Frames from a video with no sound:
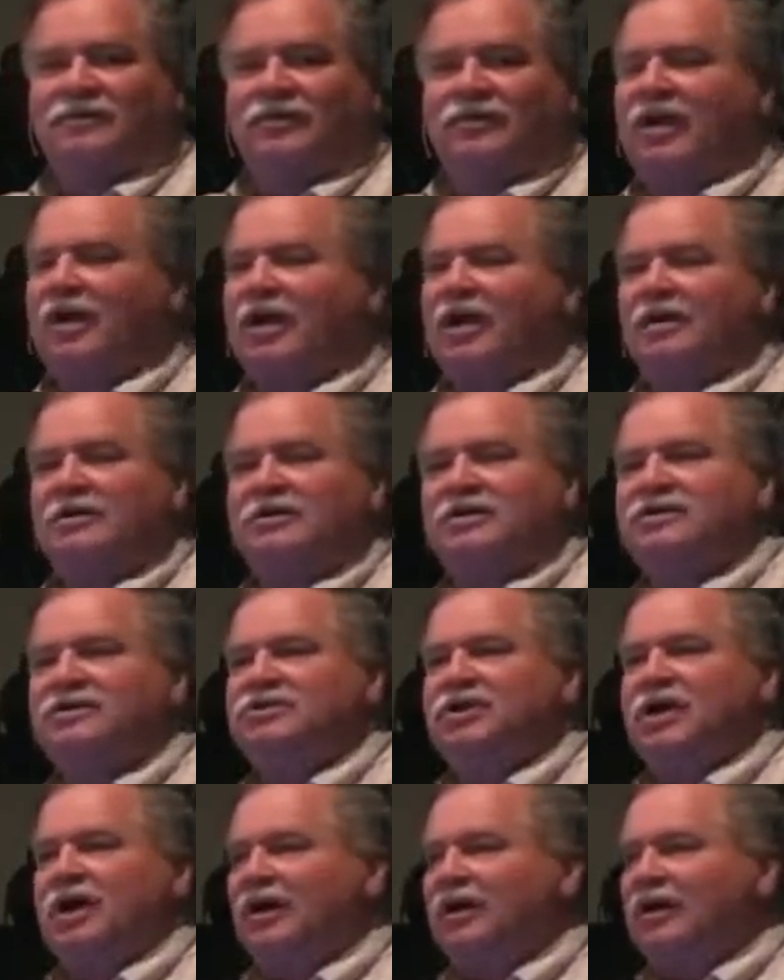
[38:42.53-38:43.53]
They can't
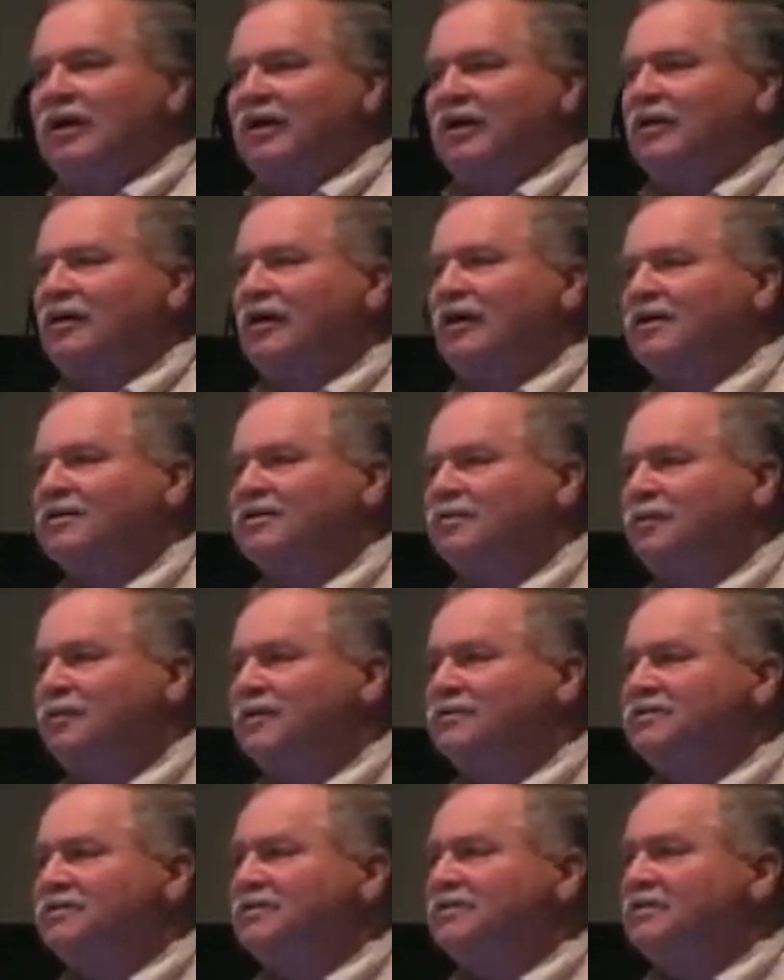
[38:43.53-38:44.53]
teach you how to get in God's
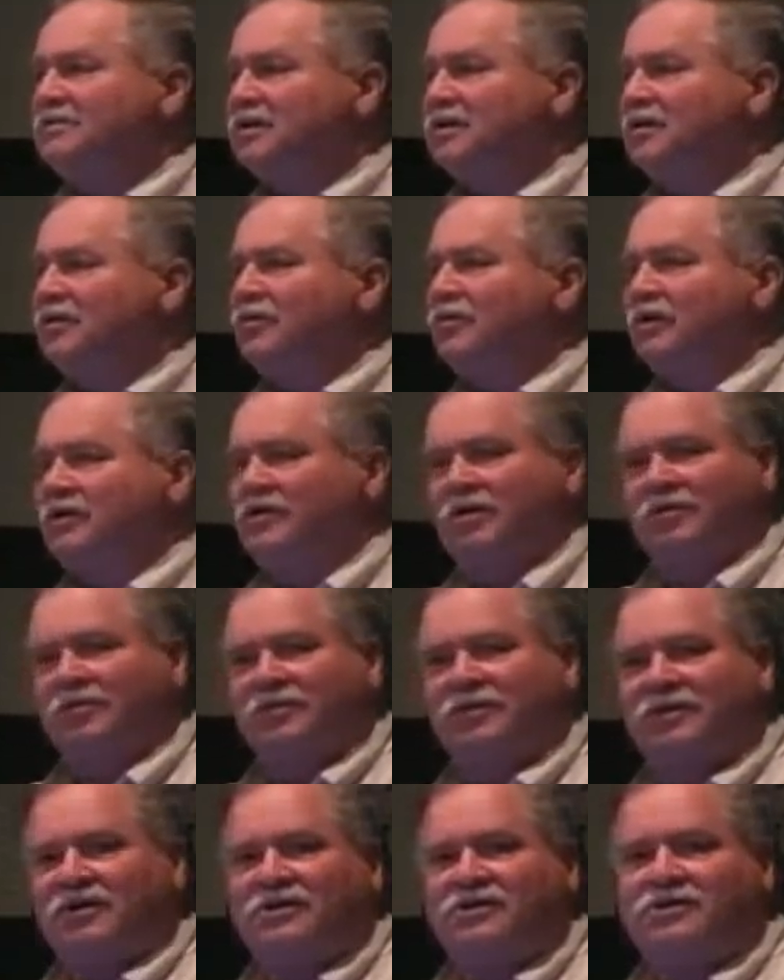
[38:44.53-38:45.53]
presence because they don't get there,
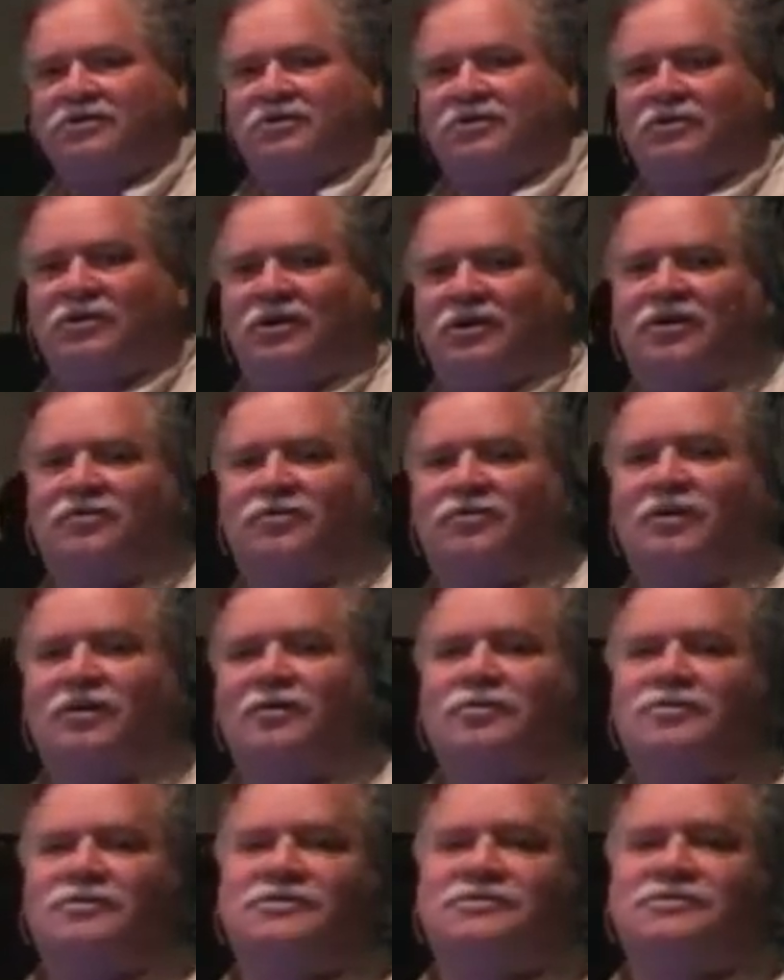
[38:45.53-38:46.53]
but they sure know how to run
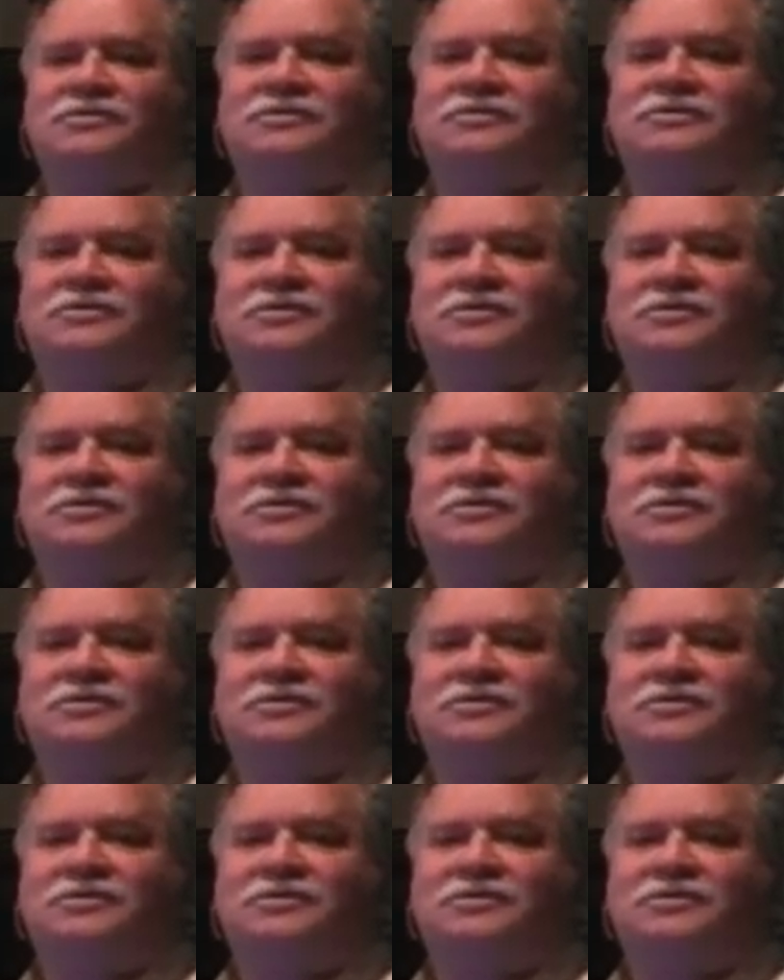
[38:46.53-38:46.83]
a business.